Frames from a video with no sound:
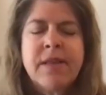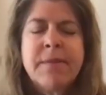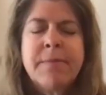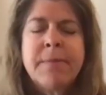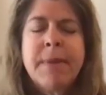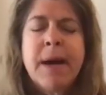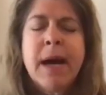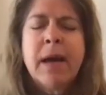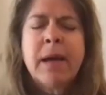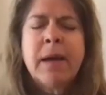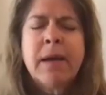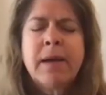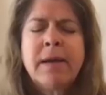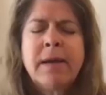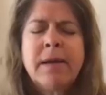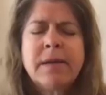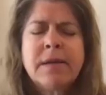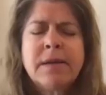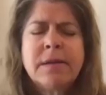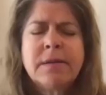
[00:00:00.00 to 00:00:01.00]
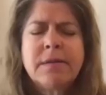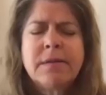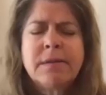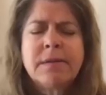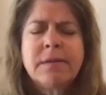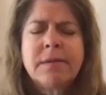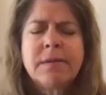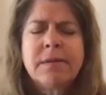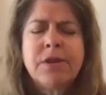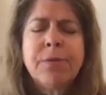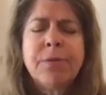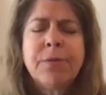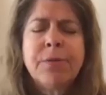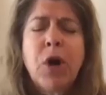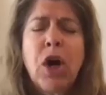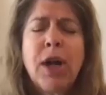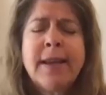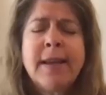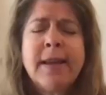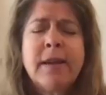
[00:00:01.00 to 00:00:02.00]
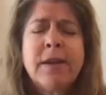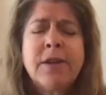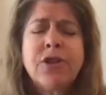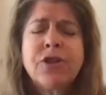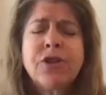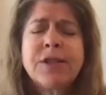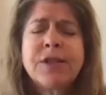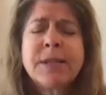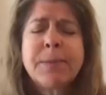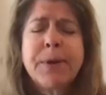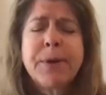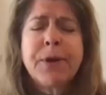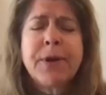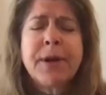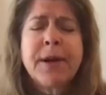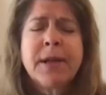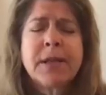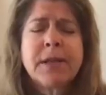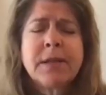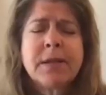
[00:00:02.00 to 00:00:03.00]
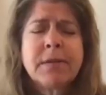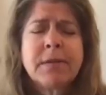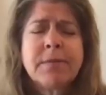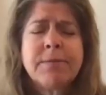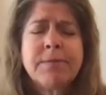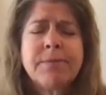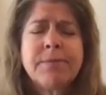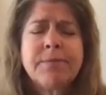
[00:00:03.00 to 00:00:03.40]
the mind, your body, and your spirit.